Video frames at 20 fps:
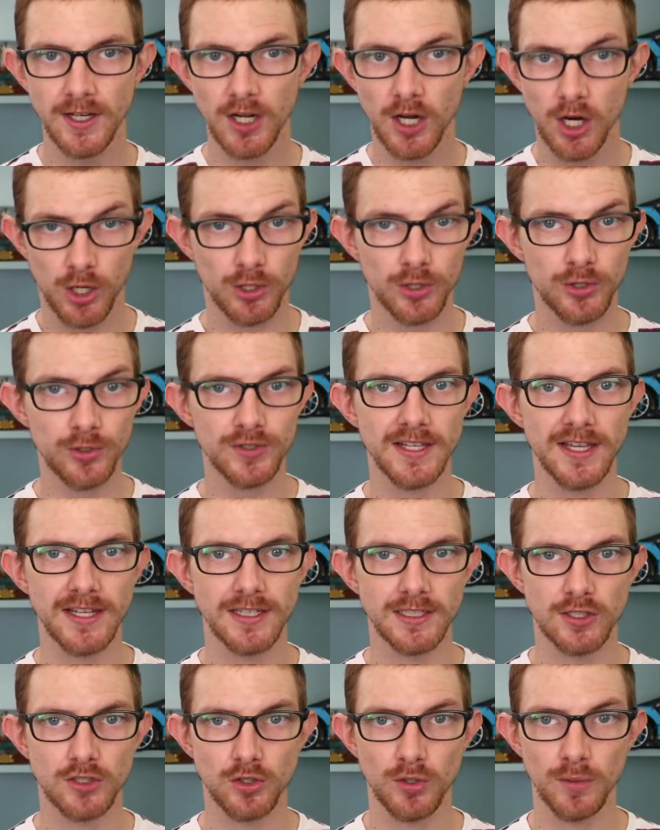Hurdles like
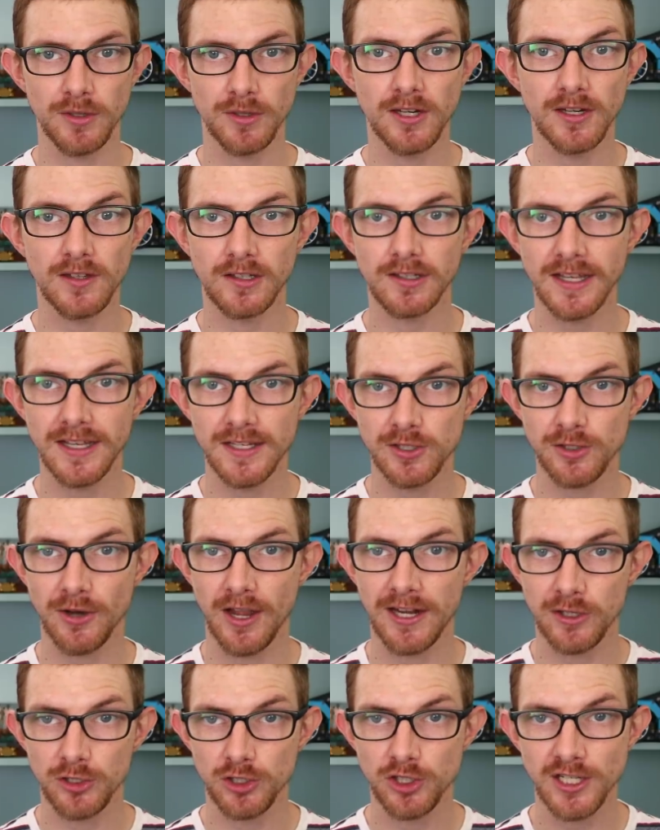distributing the laser
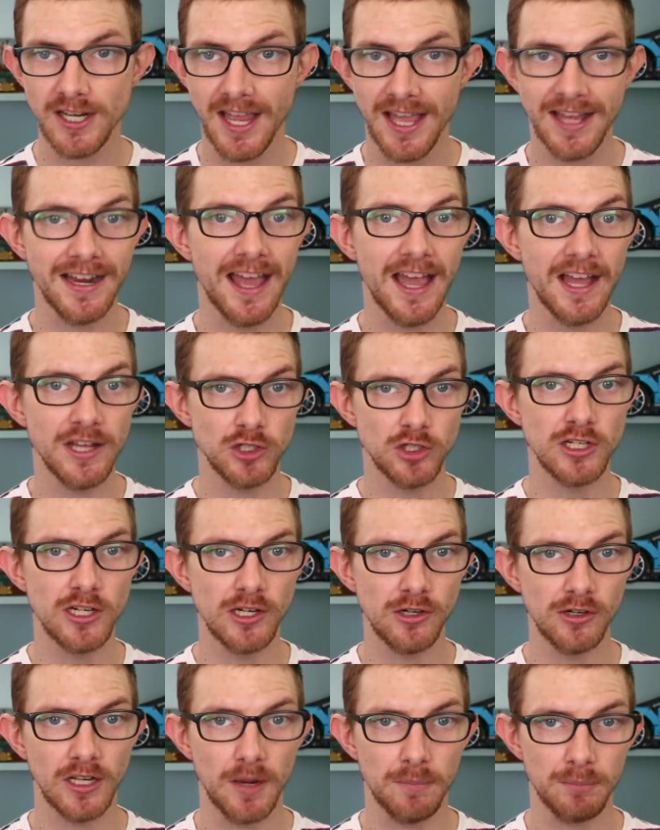energy and
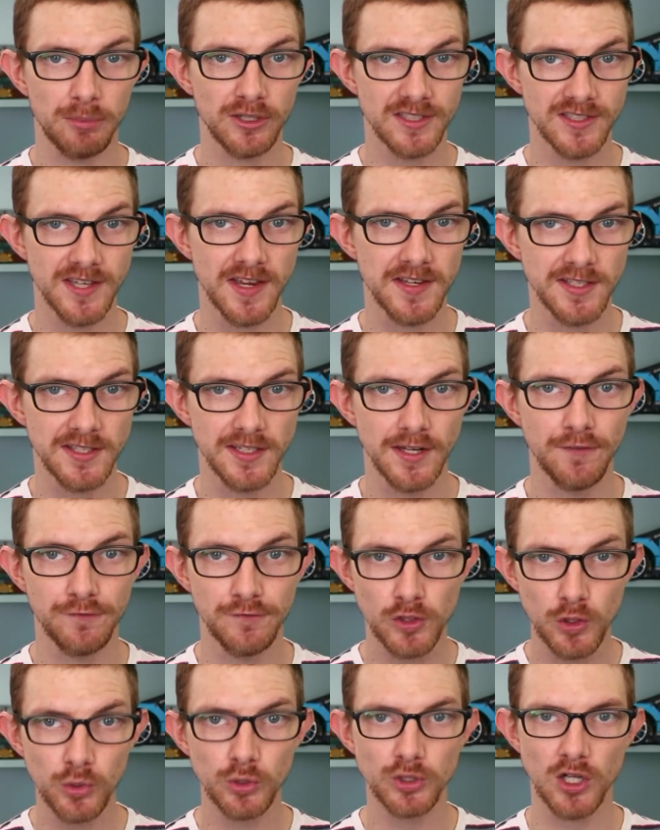engineering a precise enough
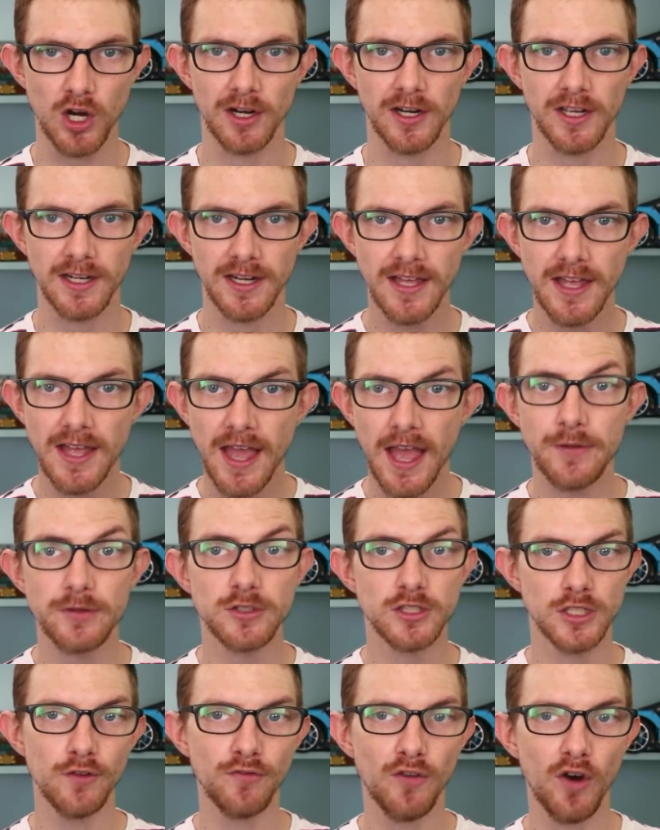fuel target have
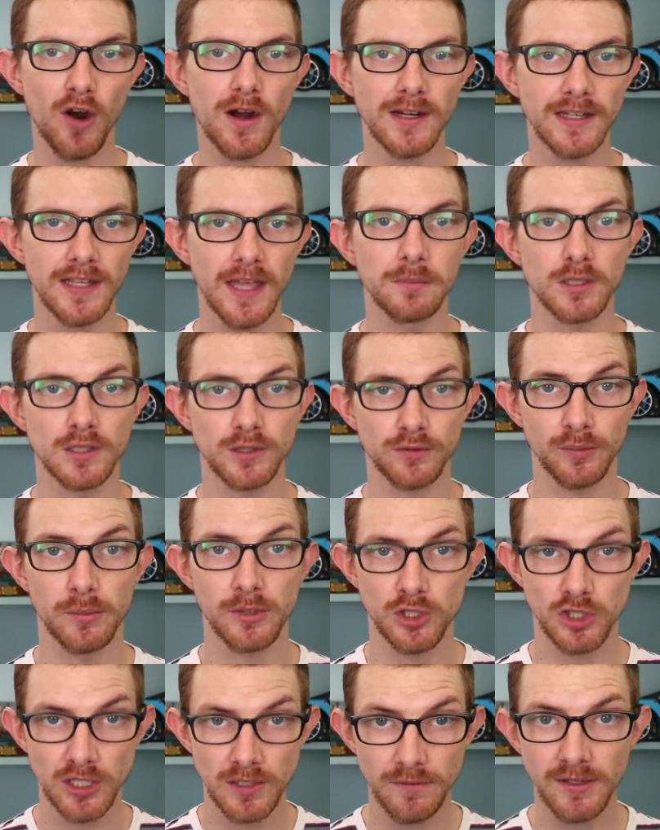so far kept us from
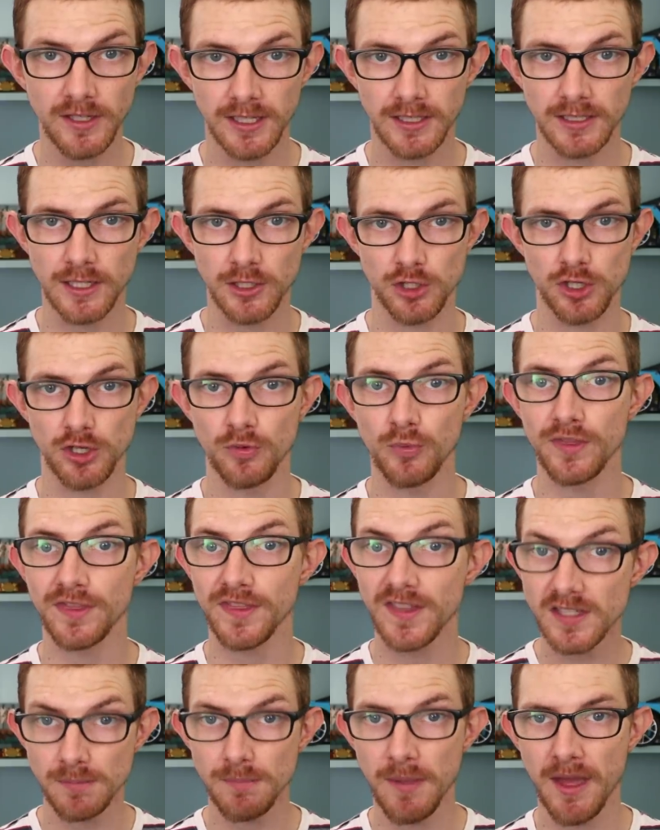achieving ignition with
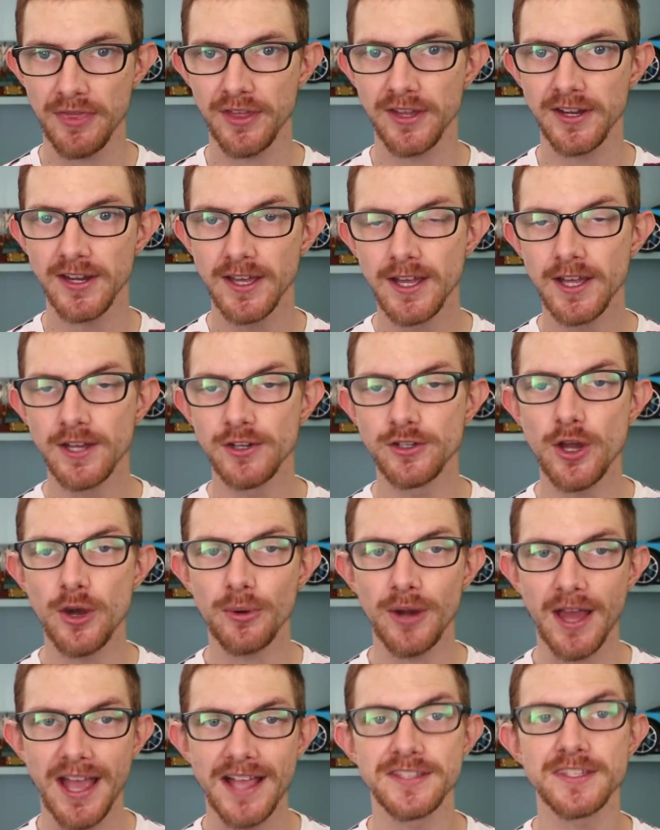this method, known
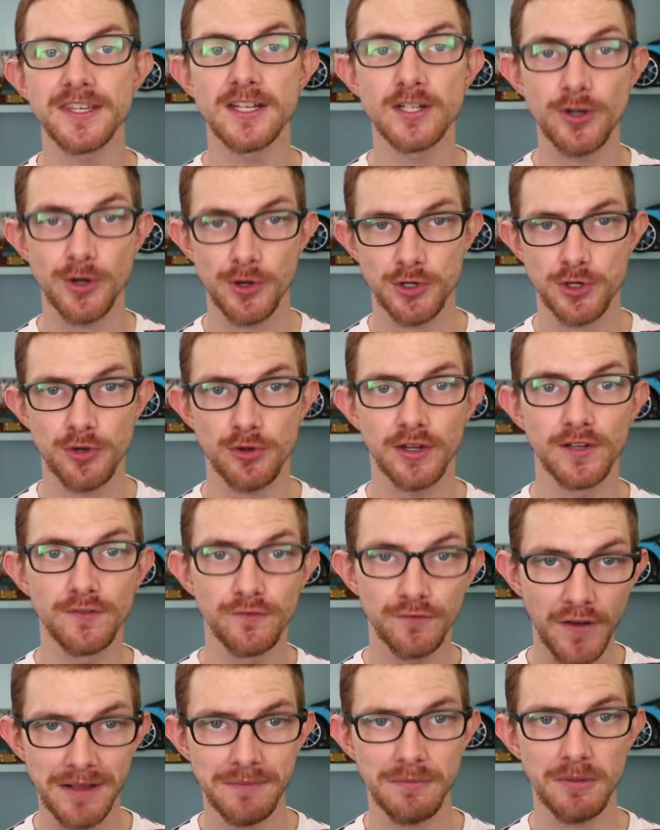as inertial
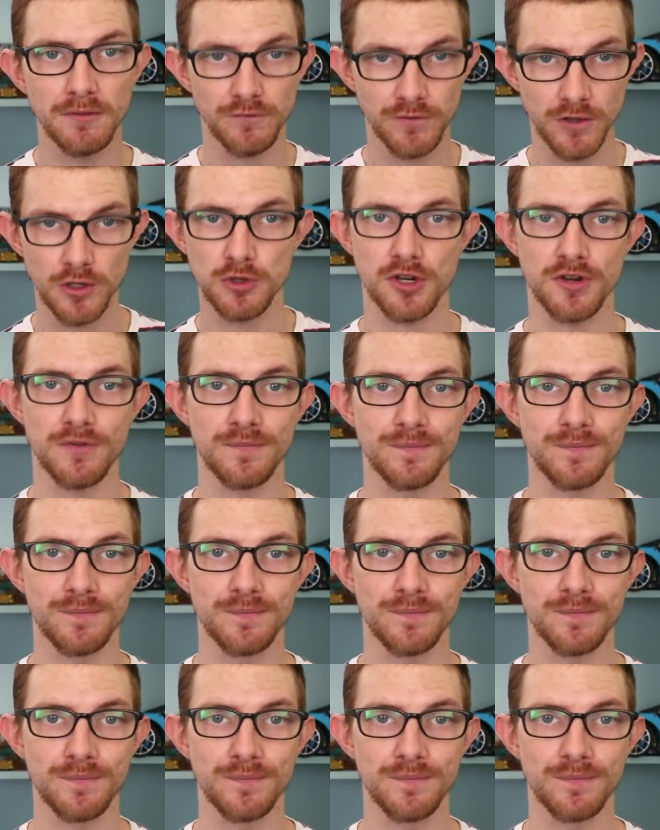confinement fusion.